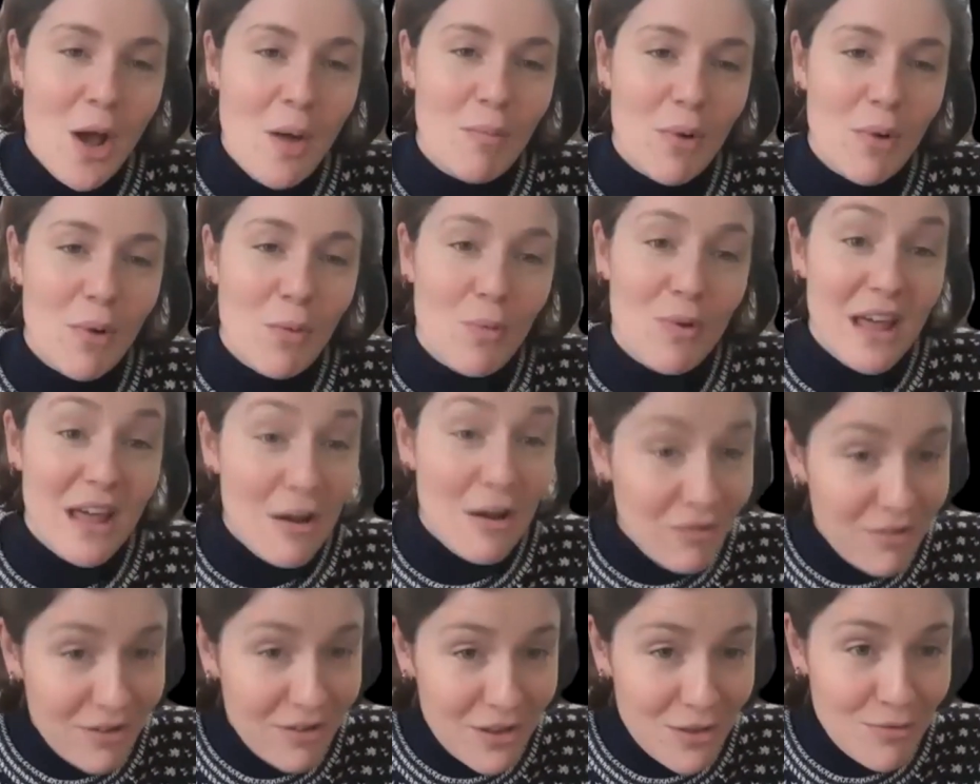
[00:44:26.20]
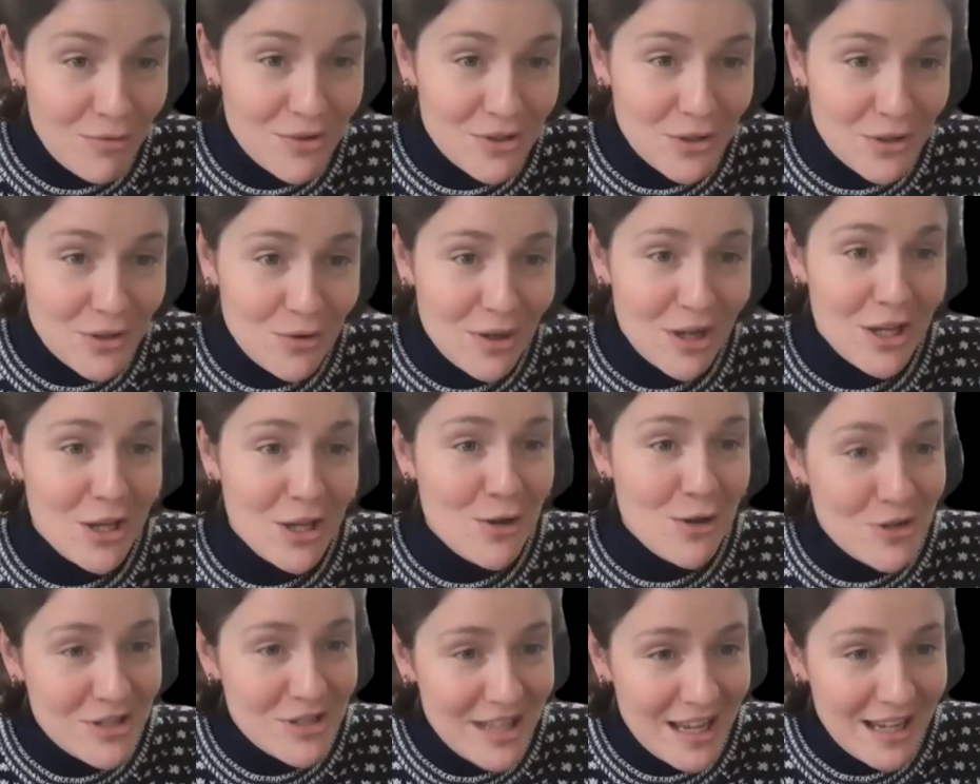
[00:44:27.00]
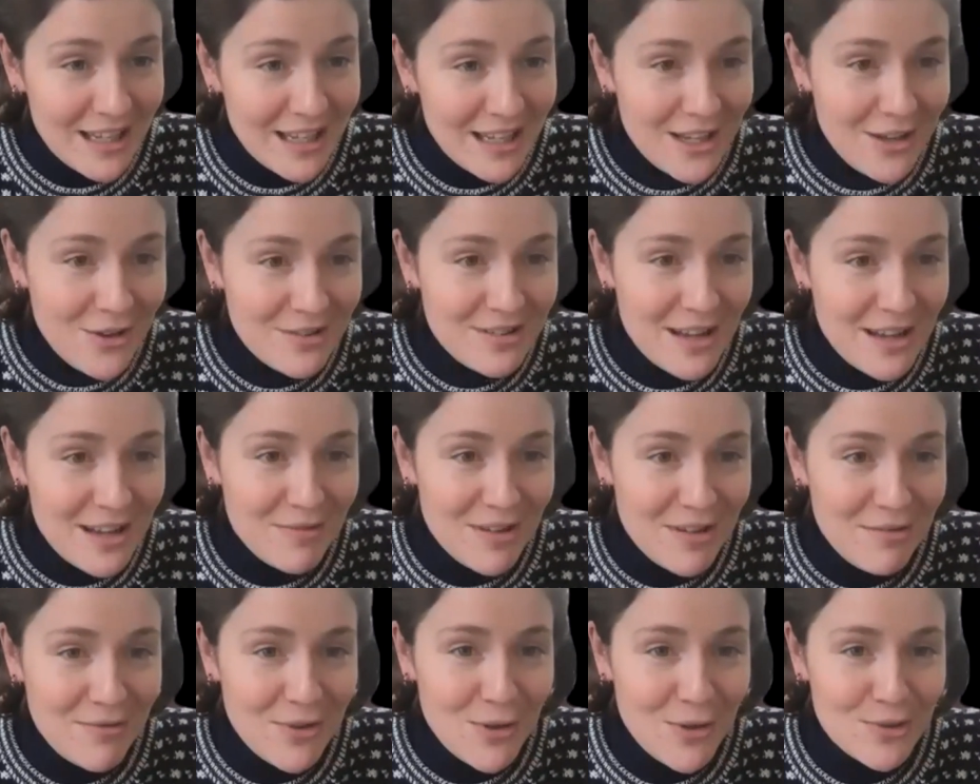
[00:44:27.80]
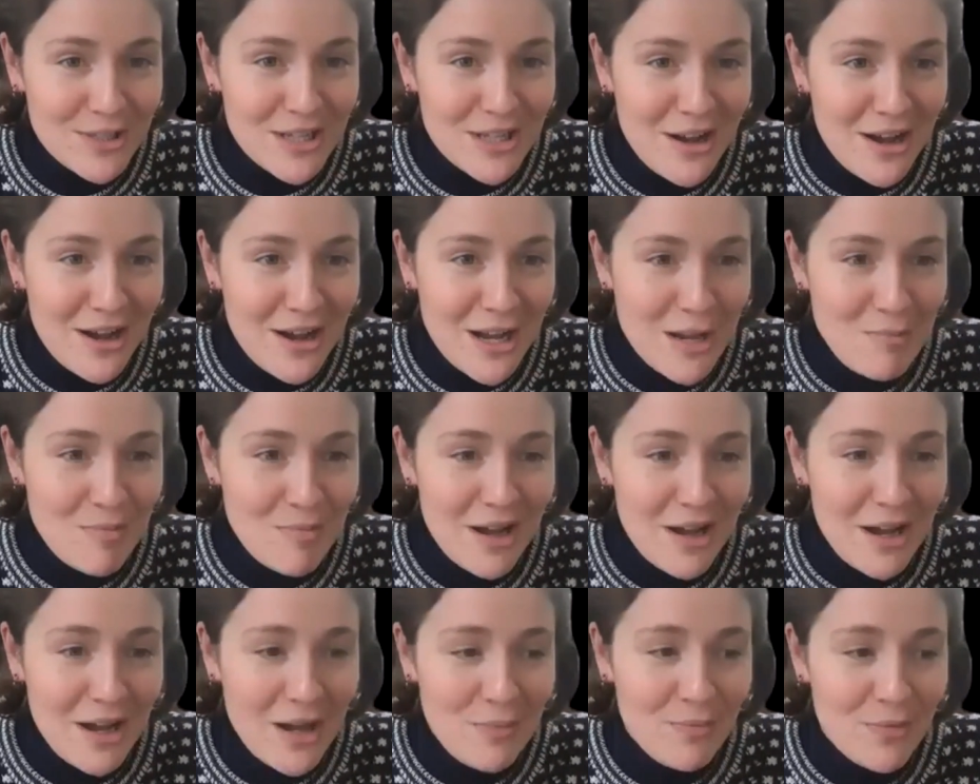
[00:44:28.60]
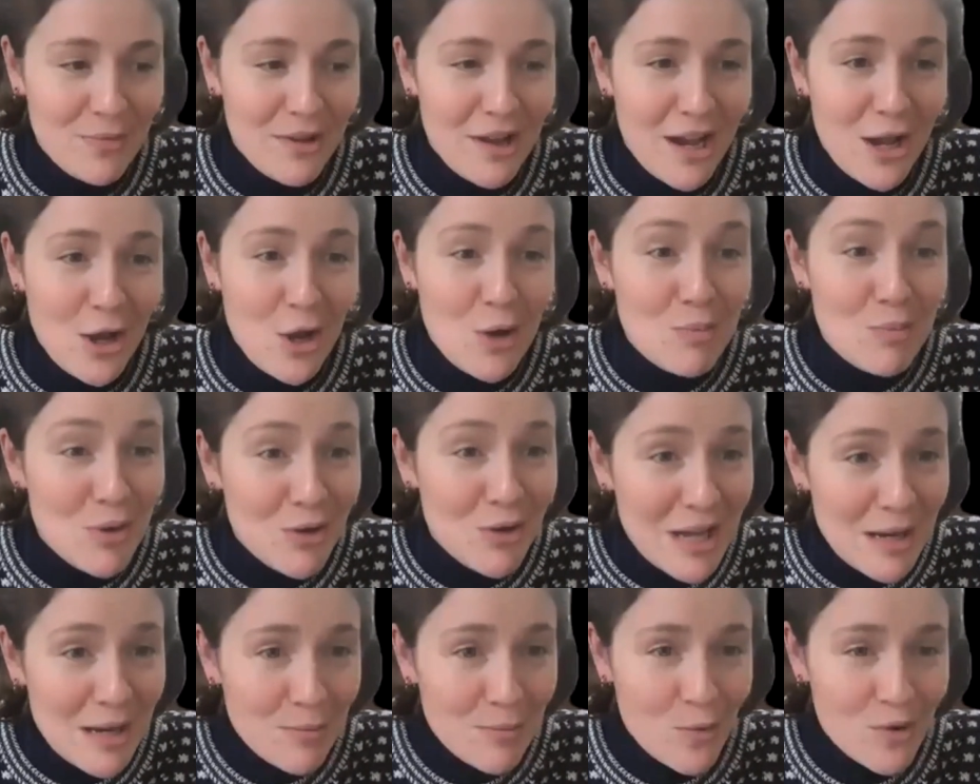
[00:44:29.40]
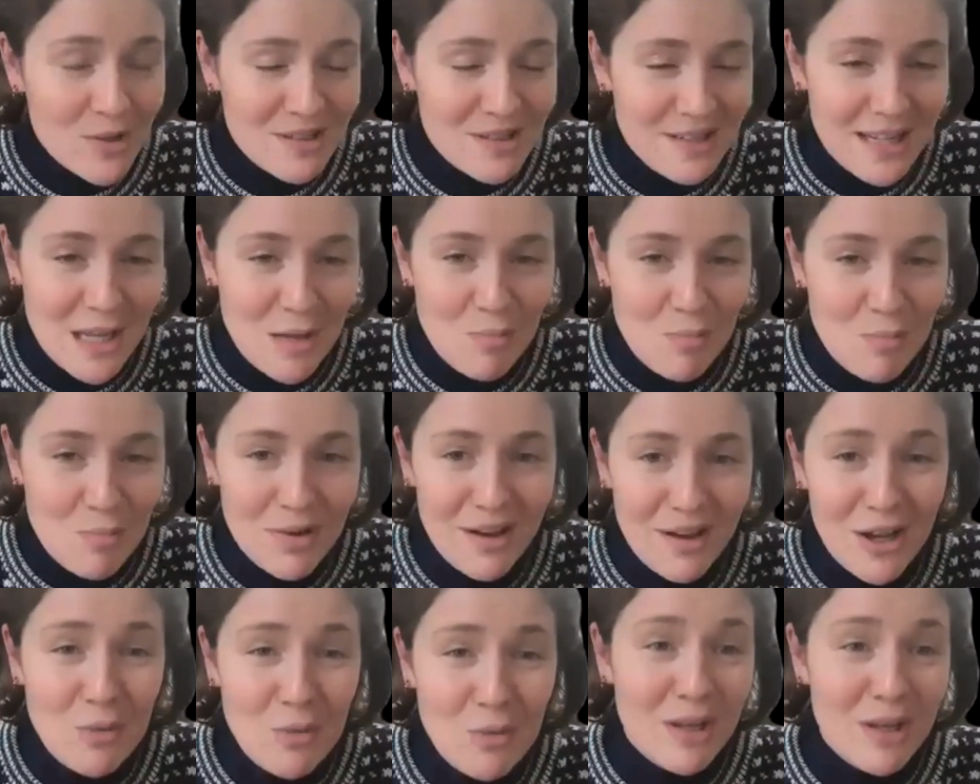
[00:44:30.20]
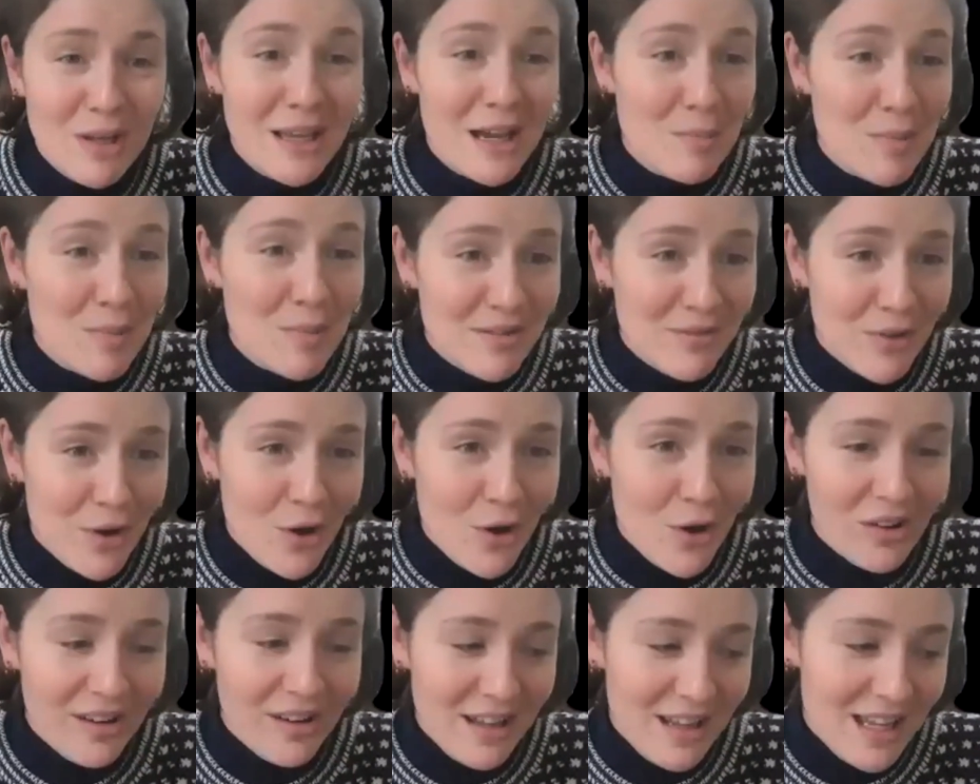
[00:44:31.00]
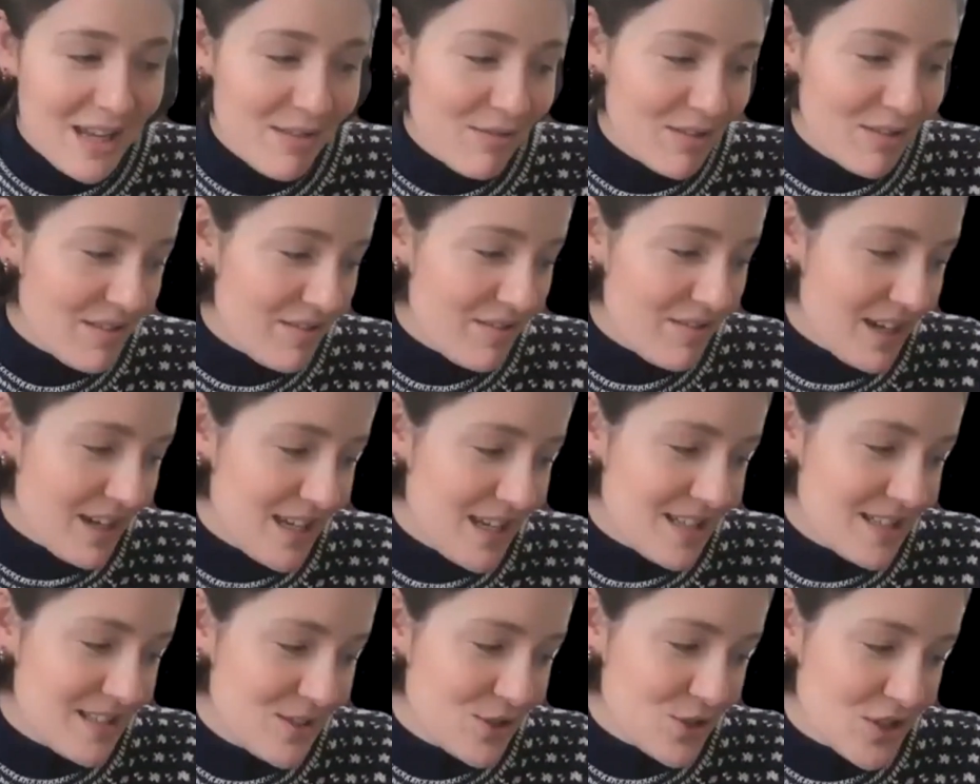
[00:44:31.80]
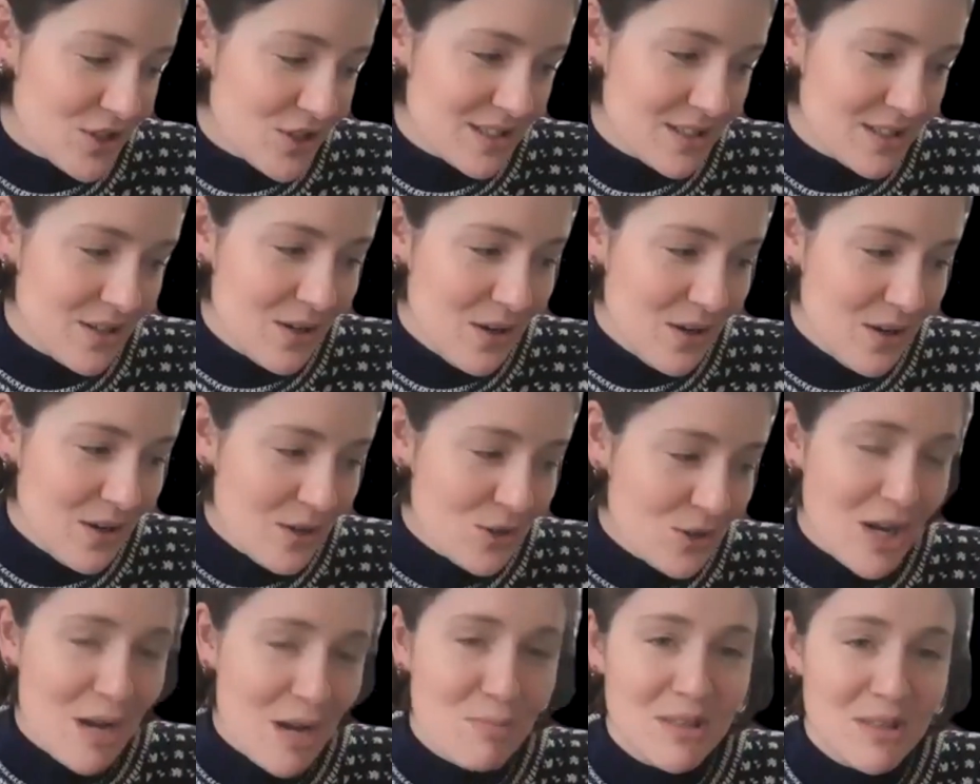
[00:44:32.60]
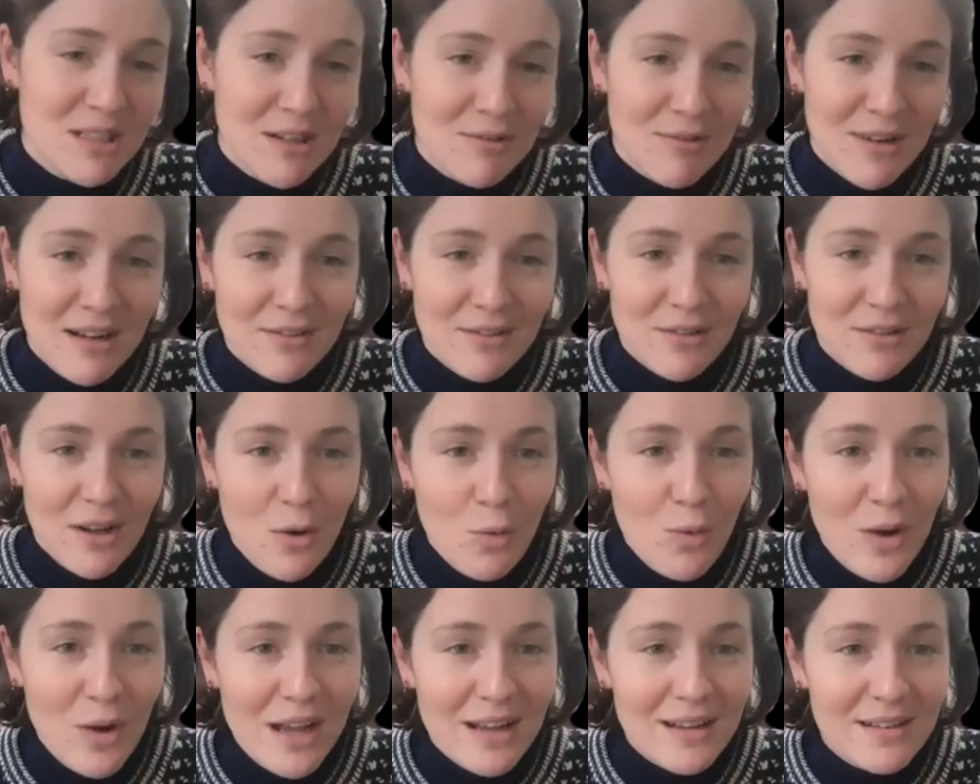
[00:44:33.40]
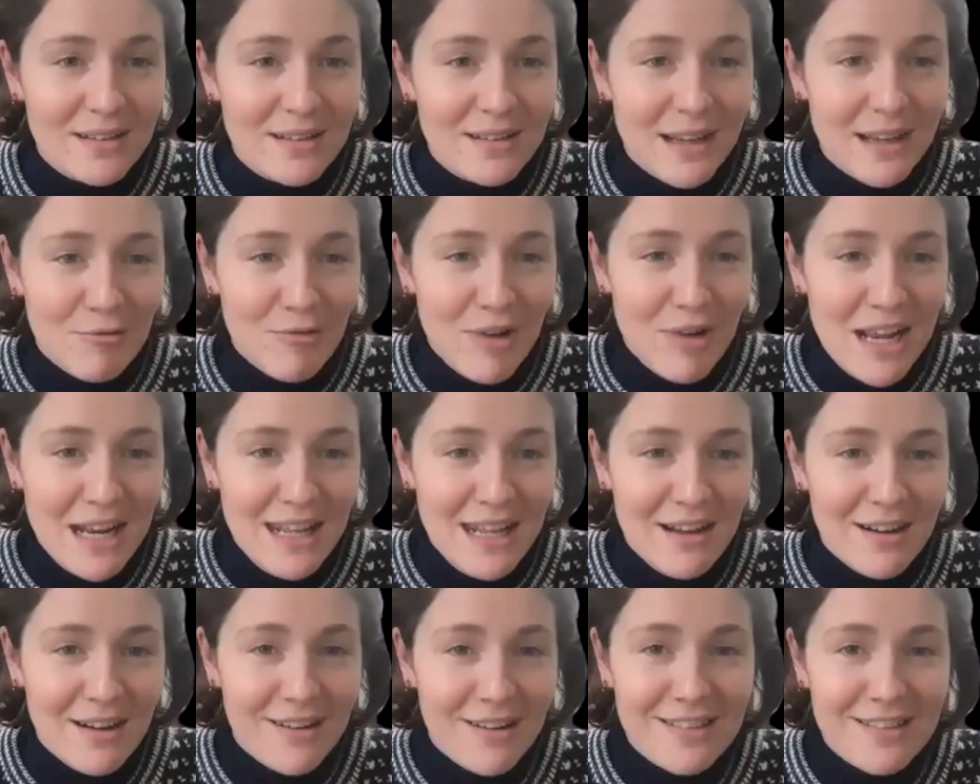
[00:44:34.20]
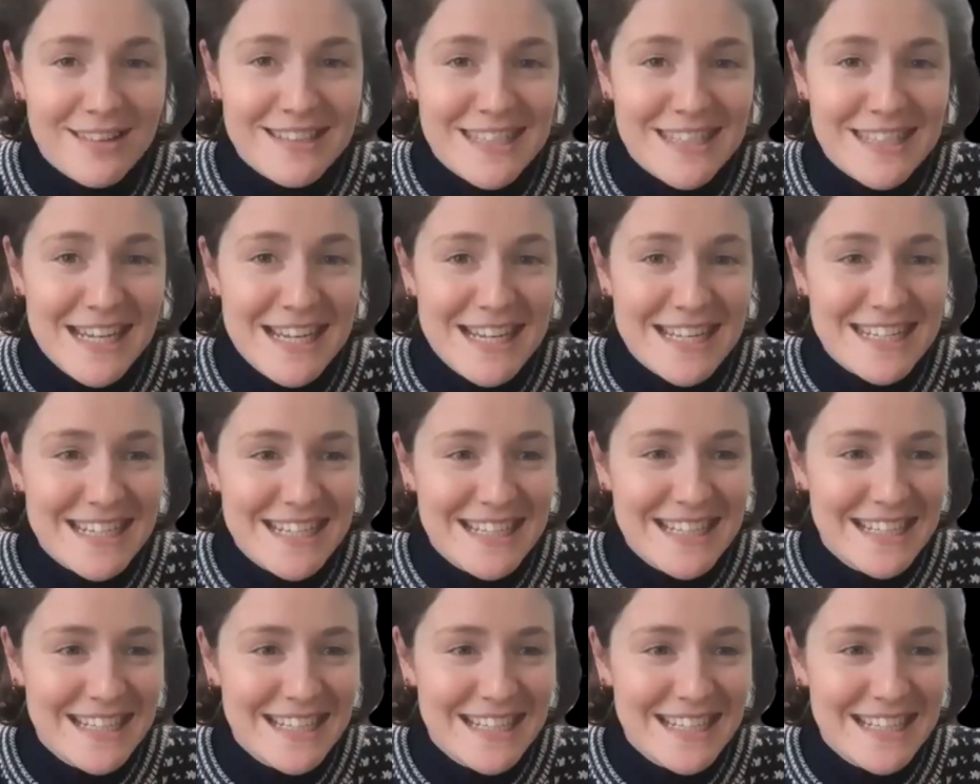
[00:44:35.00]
But But without further ado, a huge thank you, Devi, for your time. I hope you get more sleep. I hope you get a bit of a holiday, even if it is just traipsing around a wet and rainy Arthur's Seat.